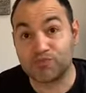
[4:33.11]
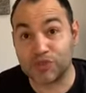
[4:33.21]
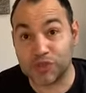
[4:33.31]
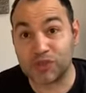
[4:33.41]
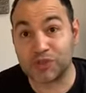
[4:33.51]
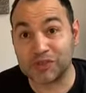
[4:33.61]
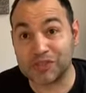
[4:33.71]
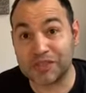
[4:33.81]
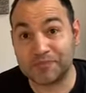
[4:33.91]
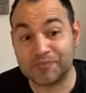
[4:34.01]
Just as long
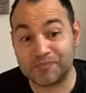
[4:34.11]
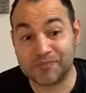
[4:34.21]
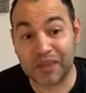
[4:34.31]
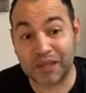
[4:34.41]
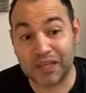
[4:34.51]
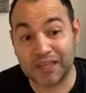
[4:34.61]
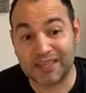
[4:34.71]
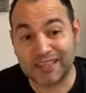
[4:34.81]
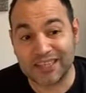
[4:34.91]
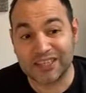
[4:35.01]
as
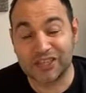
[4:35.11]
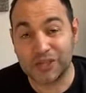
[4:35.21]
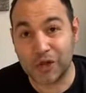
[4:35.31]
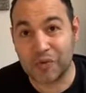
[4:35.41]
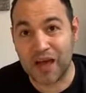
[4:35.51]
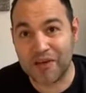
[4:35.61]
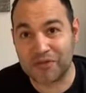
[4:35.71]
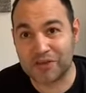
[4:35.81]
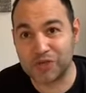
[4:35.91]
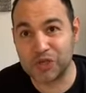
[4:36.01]
you don't have
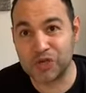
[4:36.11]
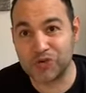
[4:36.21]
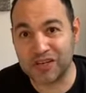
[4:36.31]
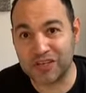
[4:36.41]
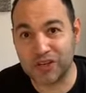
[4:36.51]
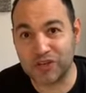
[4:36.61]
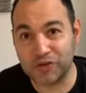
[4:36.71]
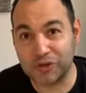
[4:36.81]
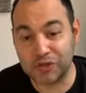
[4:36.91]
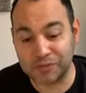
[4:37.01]
it during
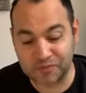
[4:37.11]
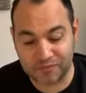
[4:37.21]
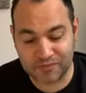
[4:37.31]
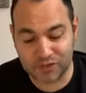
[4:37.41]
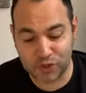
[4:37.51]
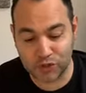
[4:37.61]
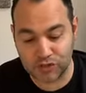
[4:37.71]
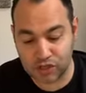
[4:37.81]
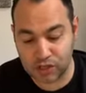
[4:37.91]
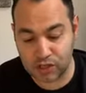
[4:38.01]

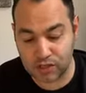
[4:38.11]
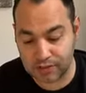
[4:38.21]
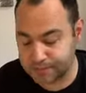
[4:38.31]
the chug.